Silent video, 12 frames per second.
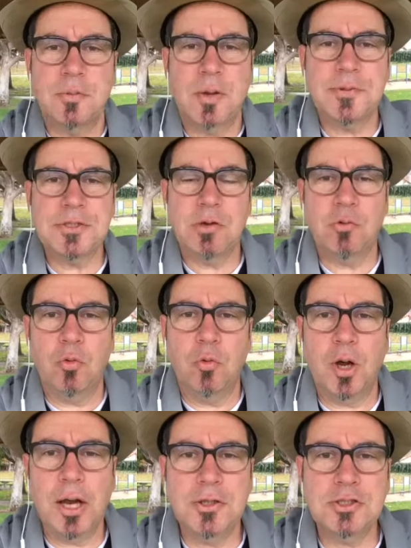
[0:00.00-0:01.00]
you might be saying, well,
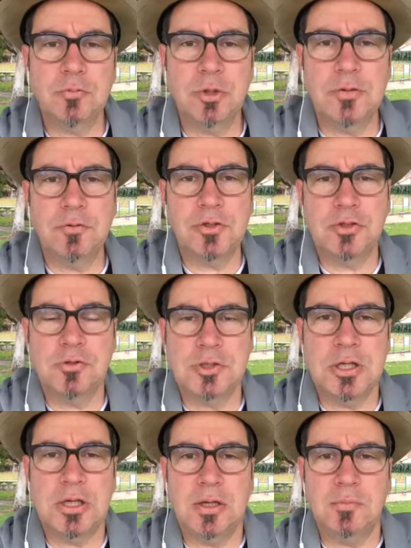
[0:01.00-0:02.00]
why should we even do
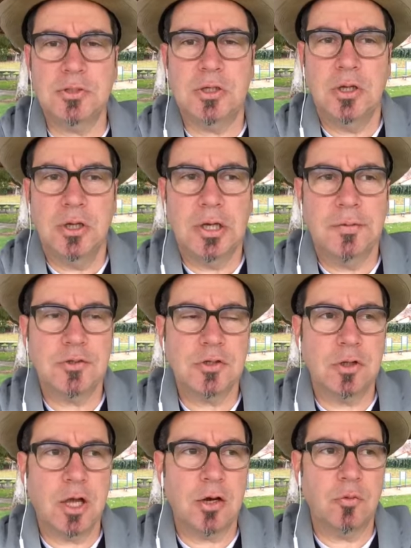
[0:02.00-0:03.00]
teams if it's a
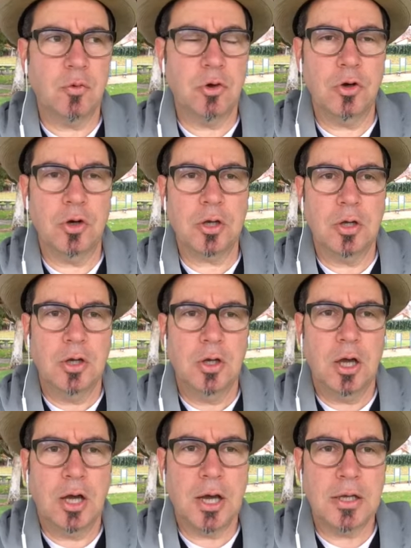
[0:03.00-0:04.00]
lot of work?
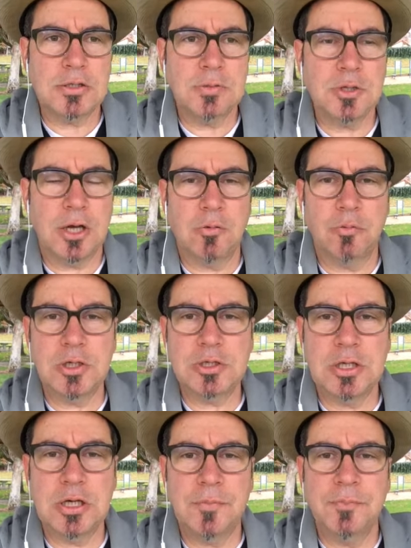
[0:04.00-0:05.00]
It seems kind of
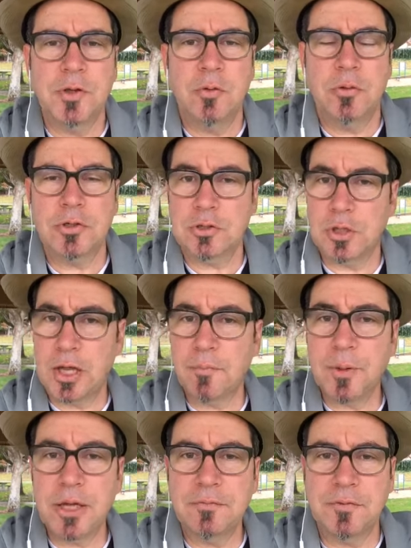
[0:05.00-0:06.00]
risky. Well, there's a lot of
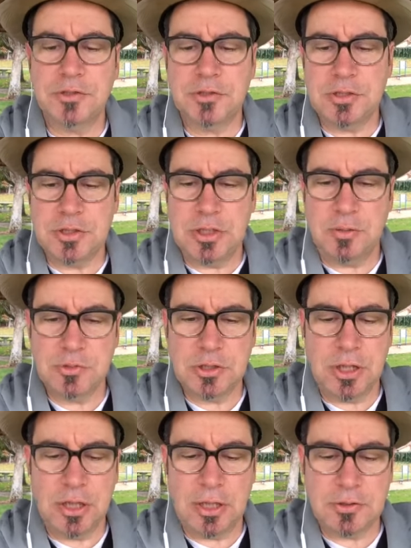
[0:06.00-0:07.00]
benefits to teams.
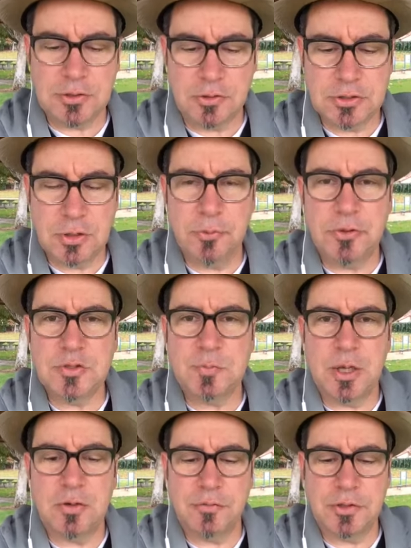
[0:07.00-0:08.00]
And so some of these
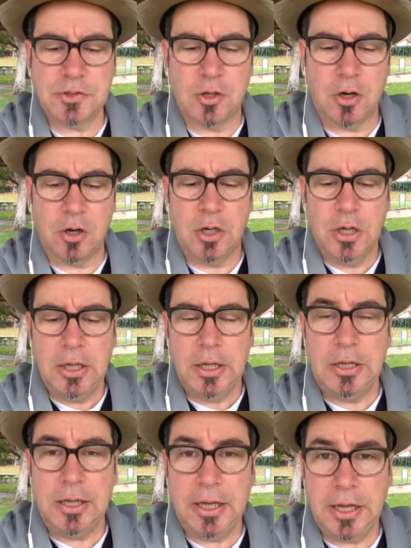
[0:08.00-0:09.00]
benefits are
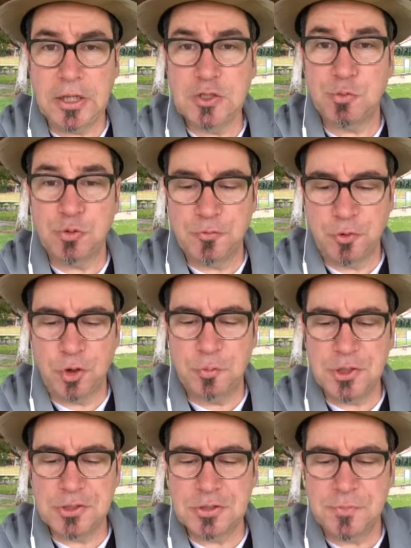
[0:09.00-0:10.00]
enhanced
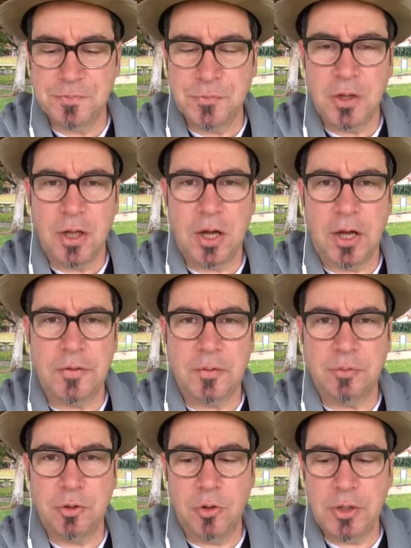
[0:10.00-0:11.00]
performance, the
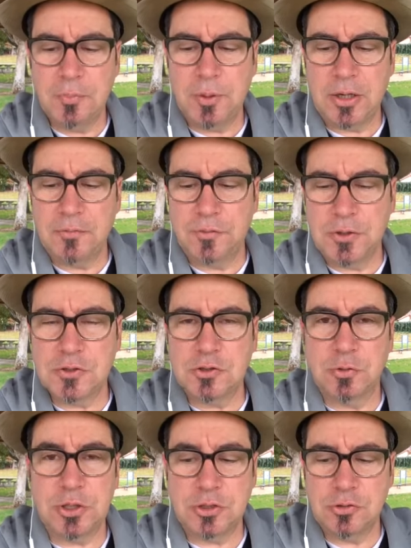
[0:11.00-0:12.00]
employee benefits, the
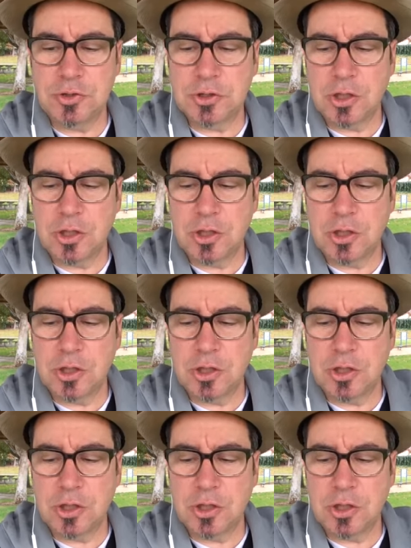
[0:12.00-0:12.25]
reduced